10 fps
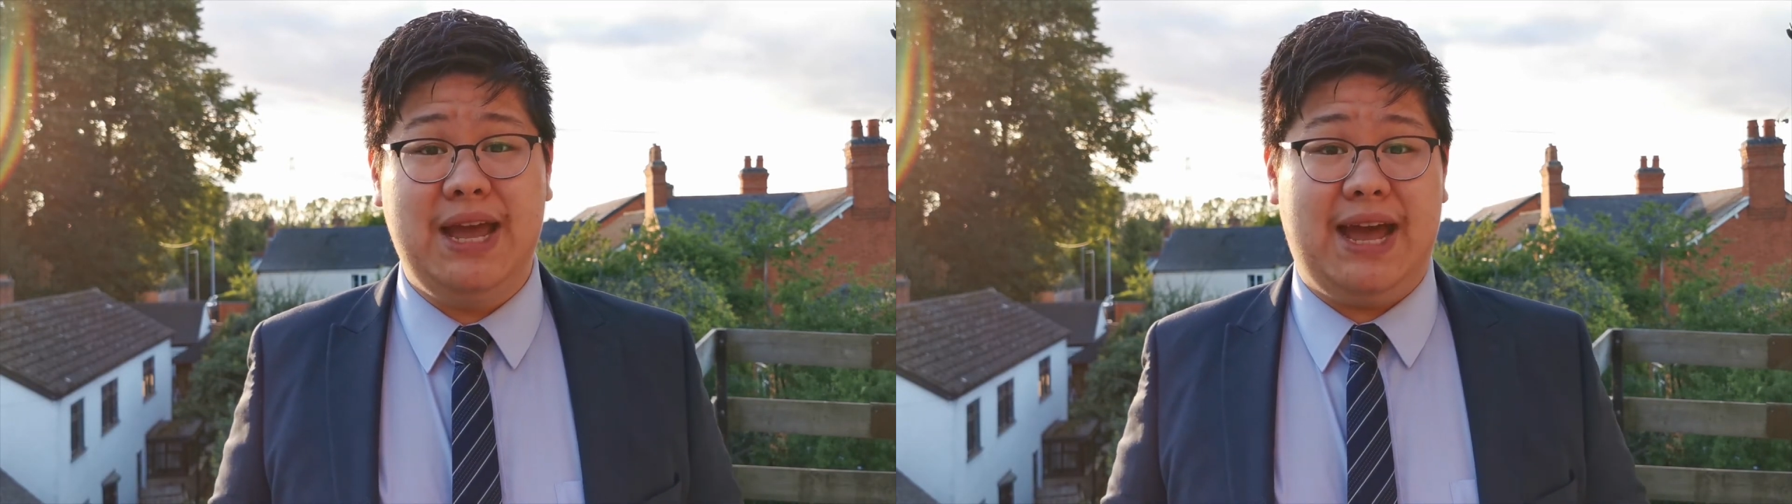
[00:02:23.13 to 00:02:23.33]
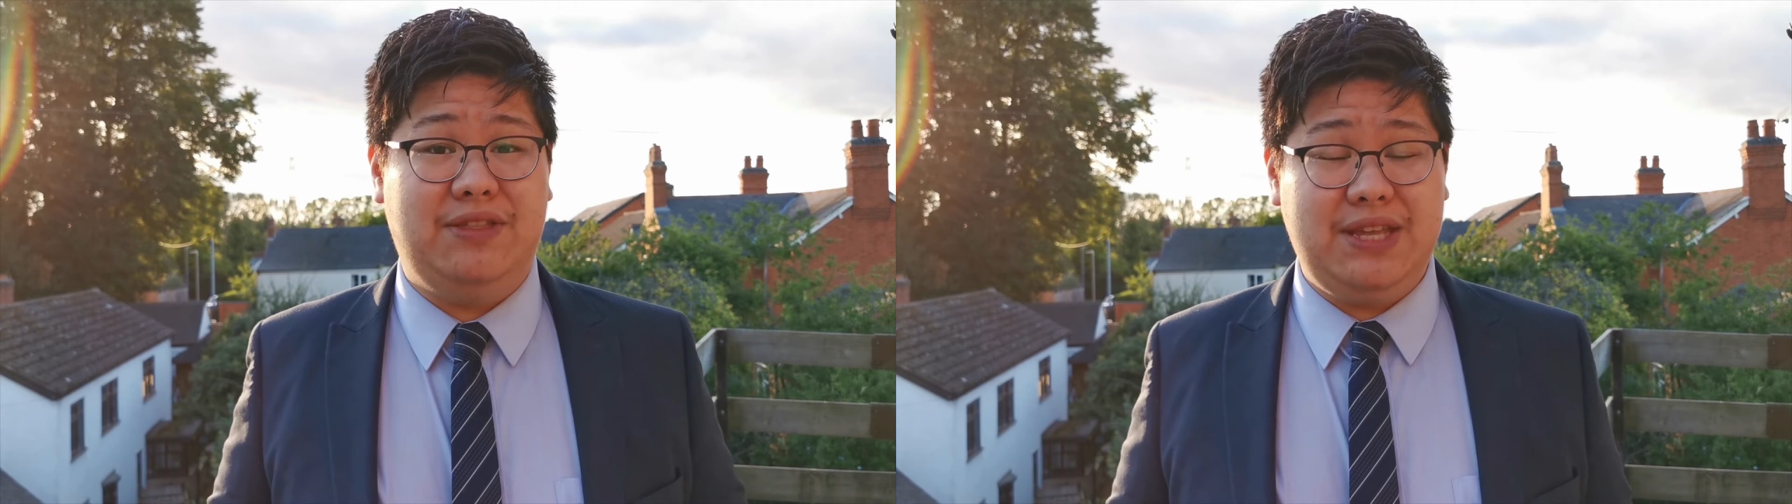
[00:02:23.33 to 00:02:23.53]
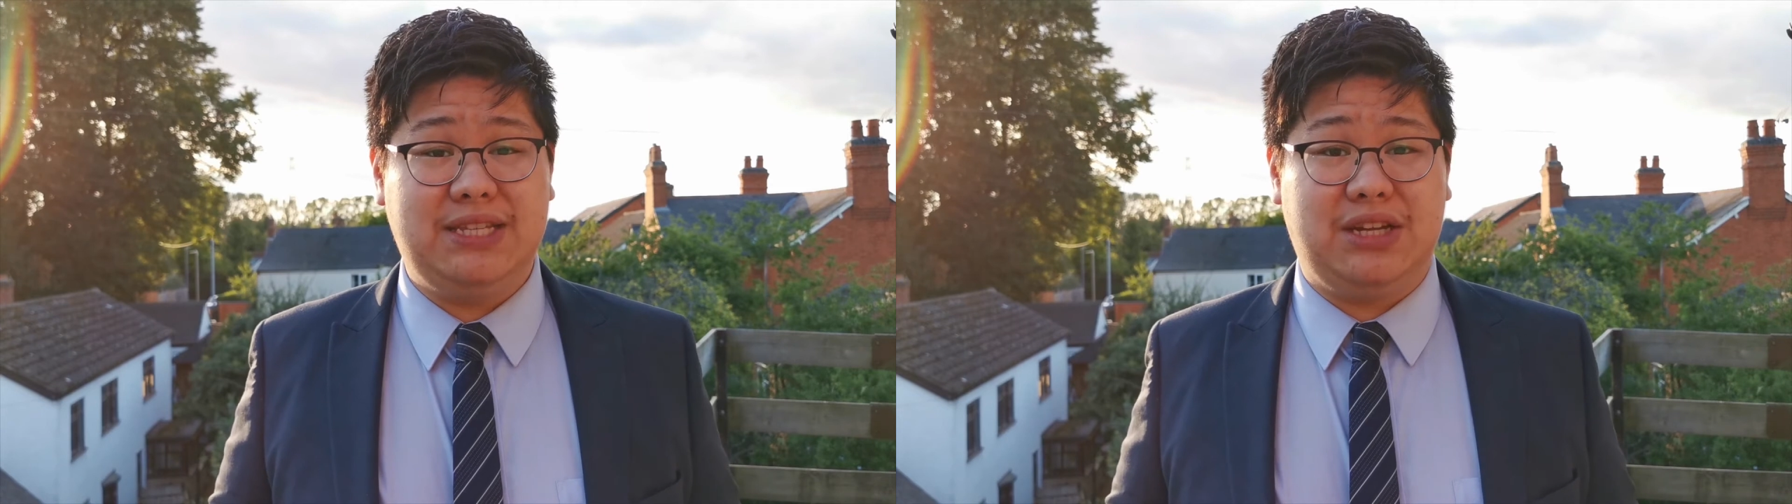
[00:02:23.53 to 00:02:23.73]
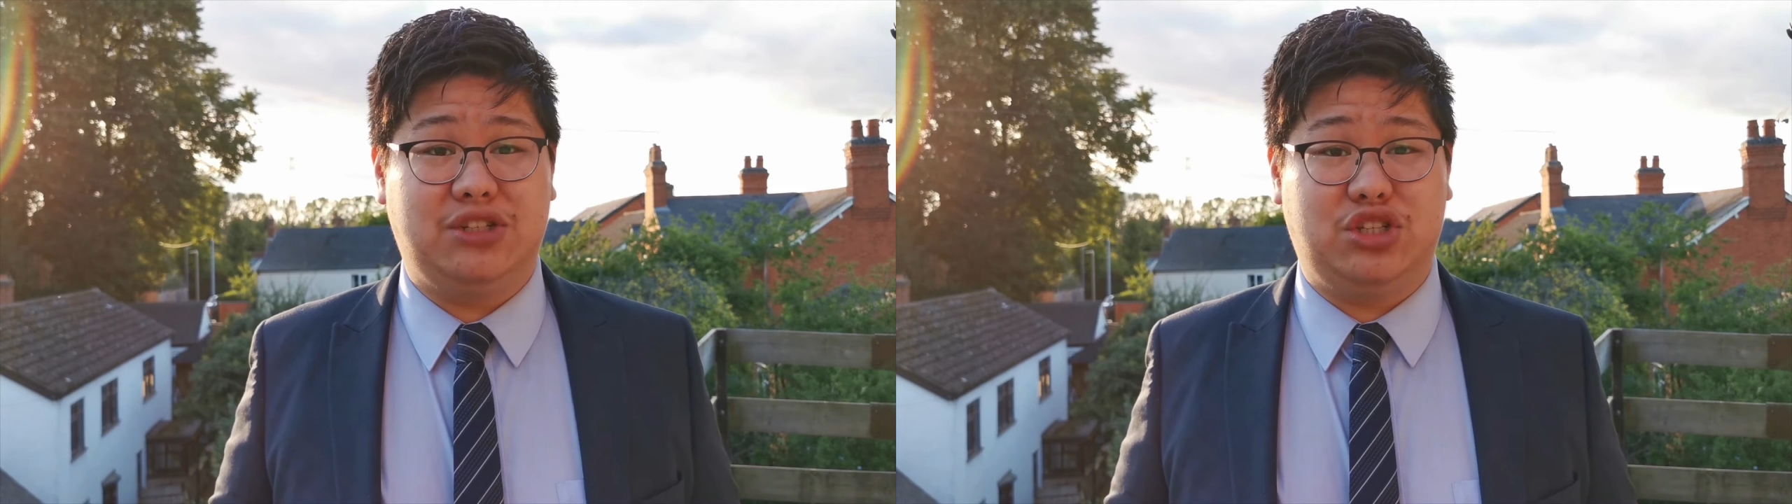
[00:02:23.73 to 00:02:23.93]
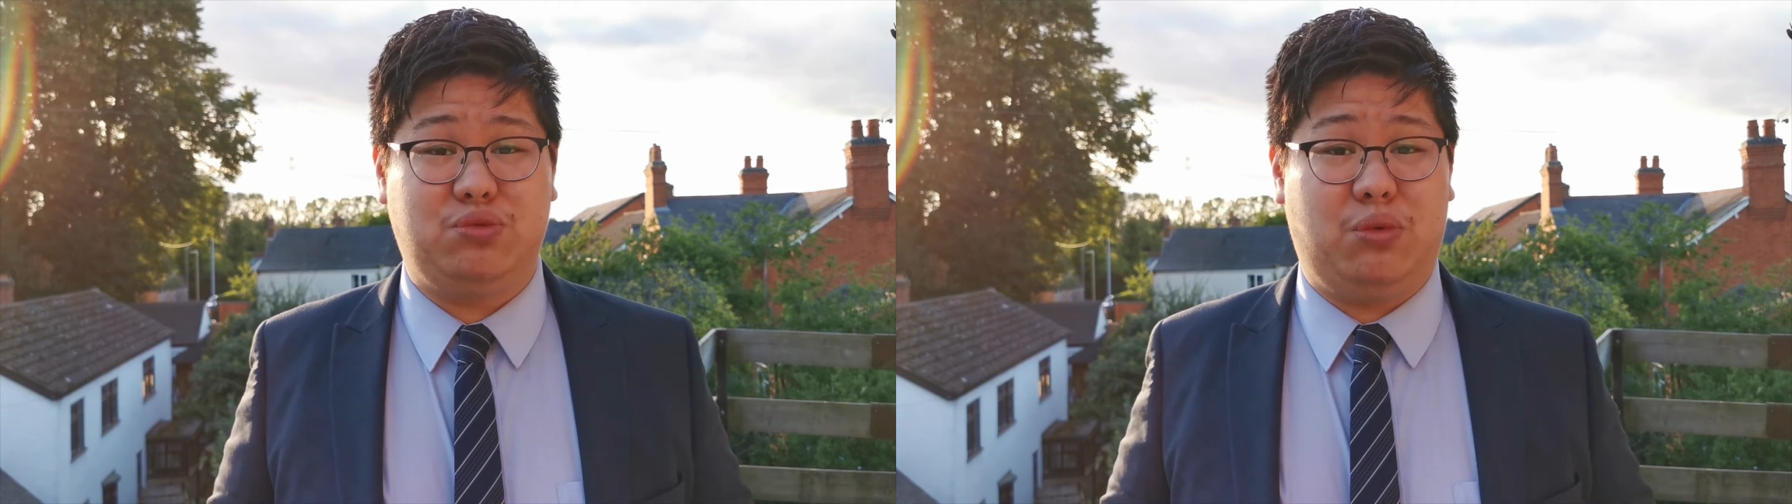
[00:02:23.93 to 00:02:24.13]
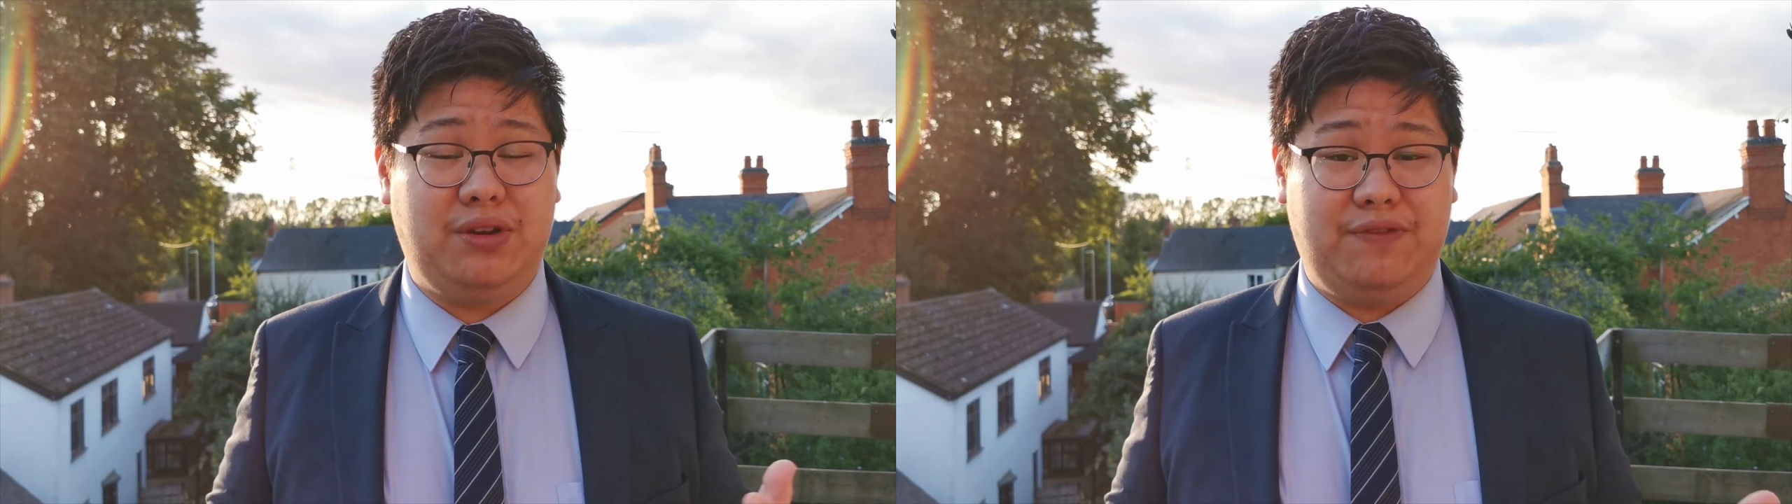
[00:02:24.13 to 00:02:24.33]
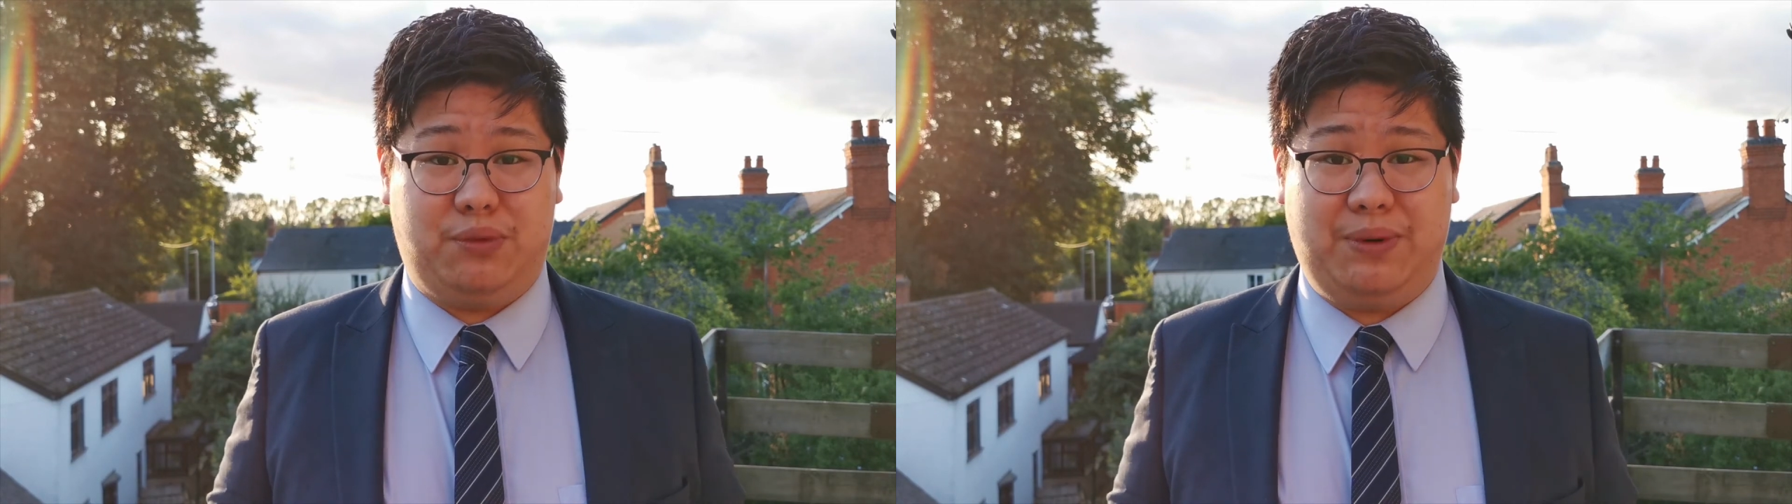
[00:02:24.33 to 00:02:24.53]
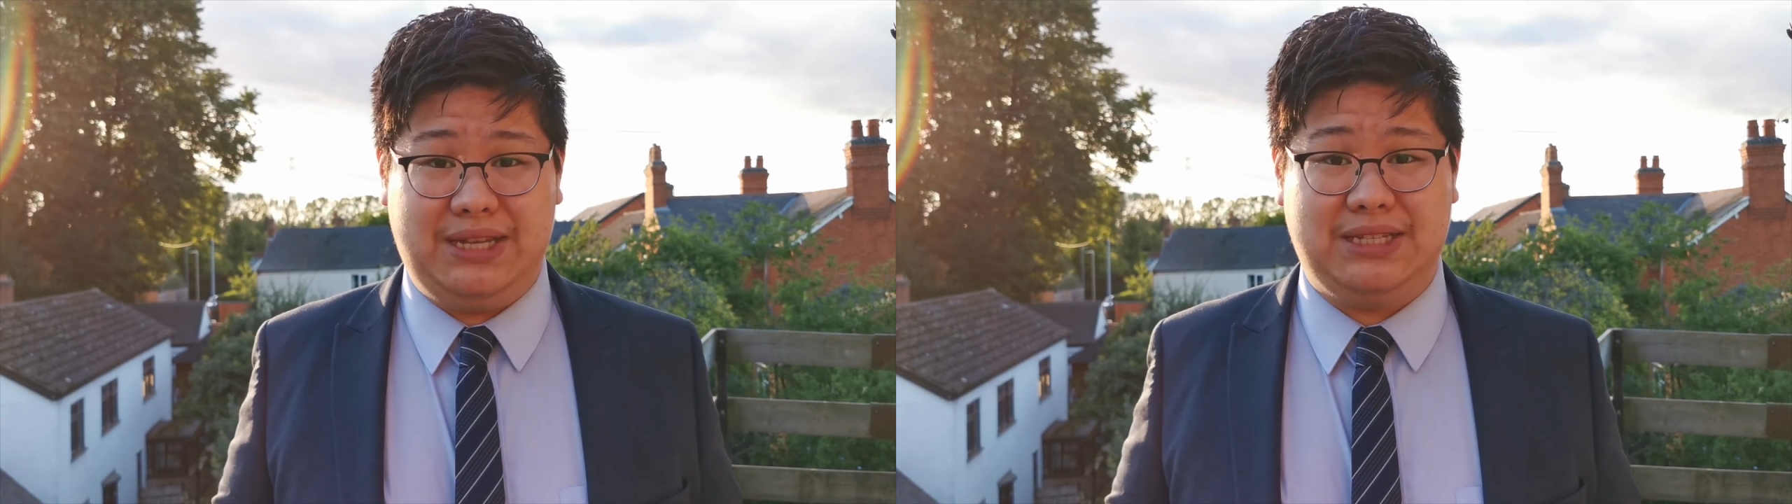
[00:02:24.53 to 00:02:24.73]
And these are just one of the
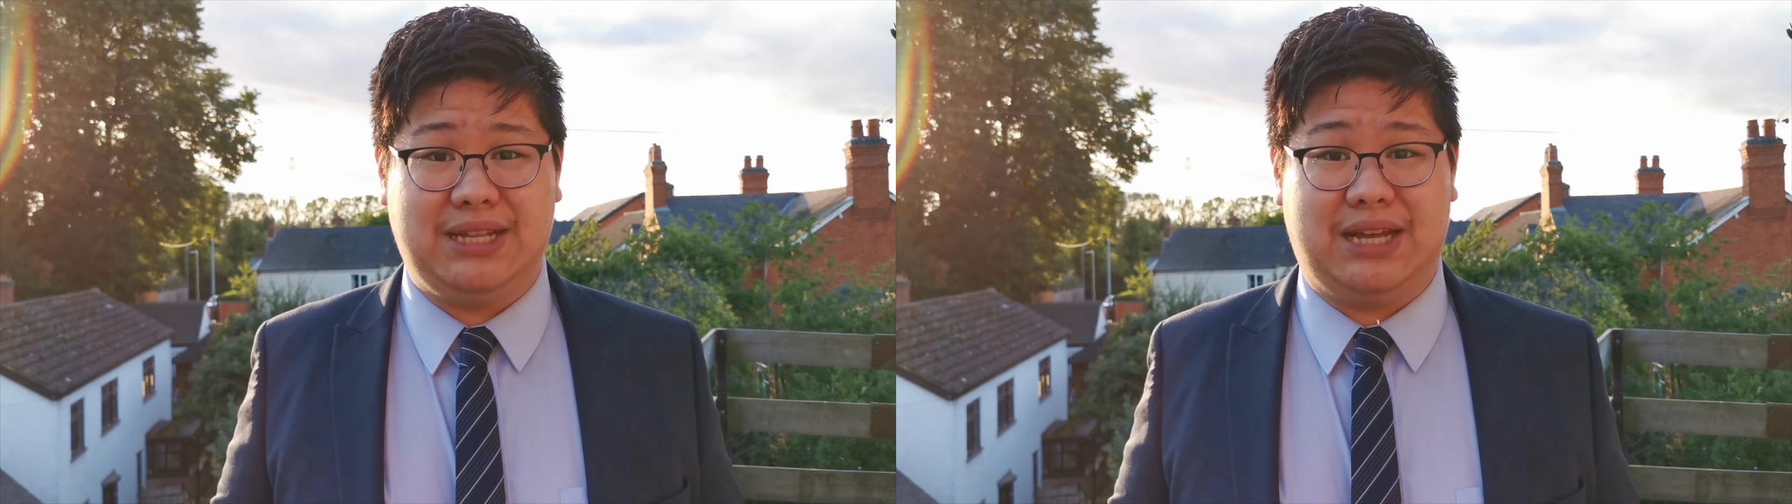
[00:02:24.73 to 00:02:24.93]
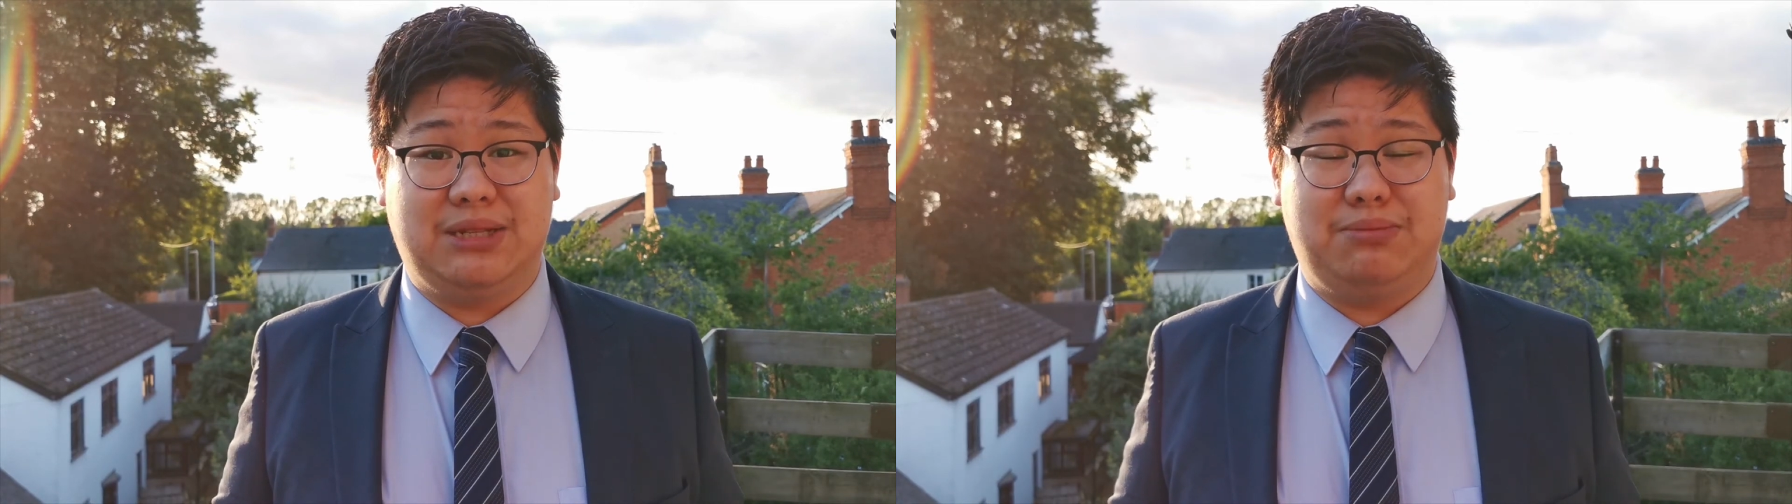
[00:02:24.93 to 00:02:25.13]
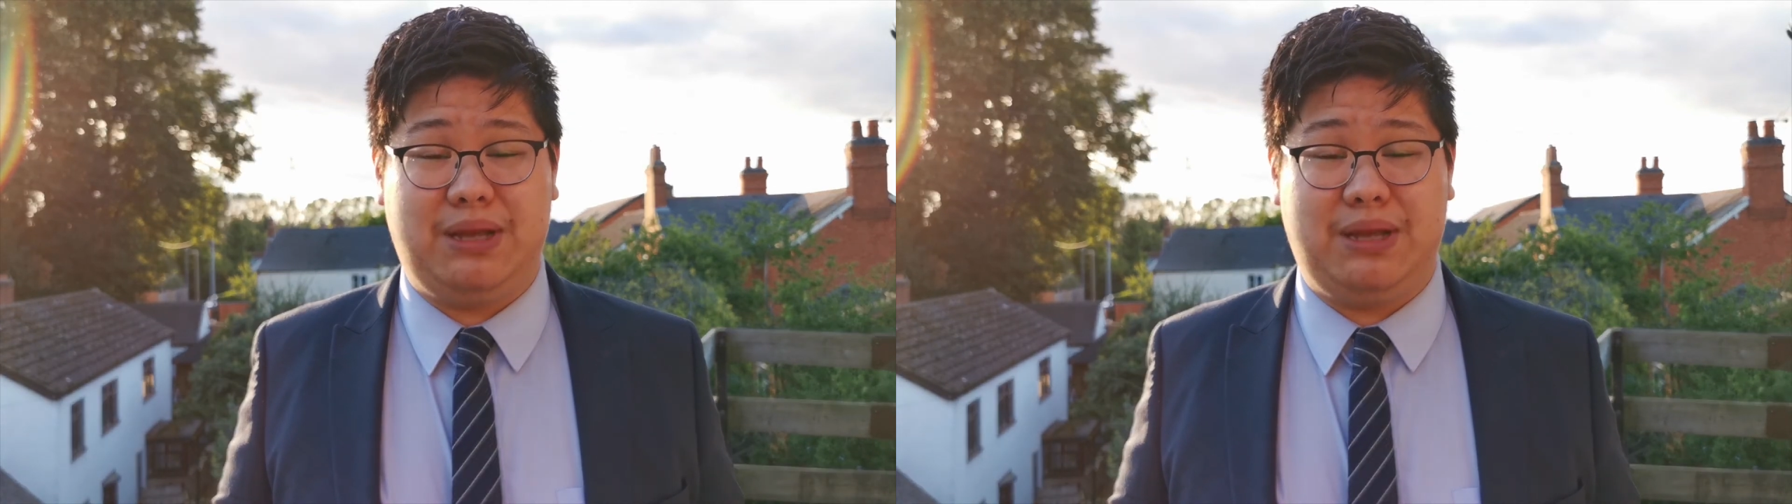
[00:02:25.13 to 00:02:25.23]
ways that